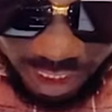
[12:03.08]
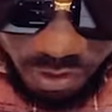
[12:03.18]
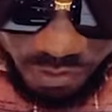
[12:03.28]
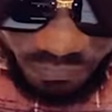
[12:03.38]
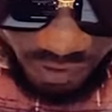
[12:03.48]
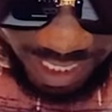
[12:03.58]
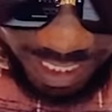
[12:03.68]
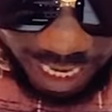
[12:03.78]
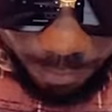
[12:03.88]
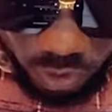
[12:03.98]

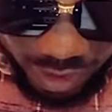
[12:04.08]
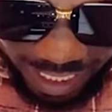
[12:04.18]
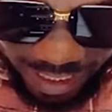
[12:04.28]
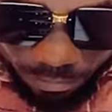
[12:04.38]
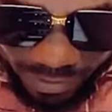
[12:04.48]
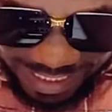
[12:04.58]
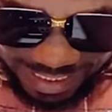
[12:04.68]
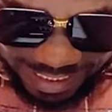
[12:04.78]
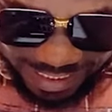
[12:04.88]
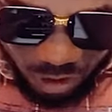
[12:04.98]
Rufai Abdullahi,
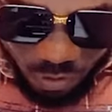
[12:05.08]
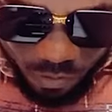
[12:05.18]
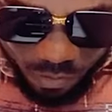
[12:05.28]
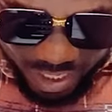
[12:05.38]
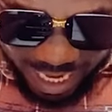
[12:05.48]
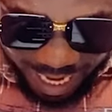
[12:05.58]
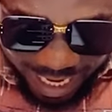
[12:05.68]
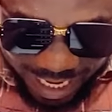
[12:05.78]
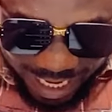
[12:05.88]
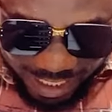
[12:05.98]
Blessing Owumbuya,
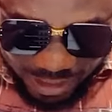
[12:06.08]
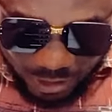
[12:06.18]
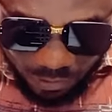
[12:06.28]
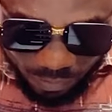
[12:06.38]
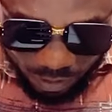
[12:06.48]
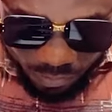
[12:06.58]
Sombo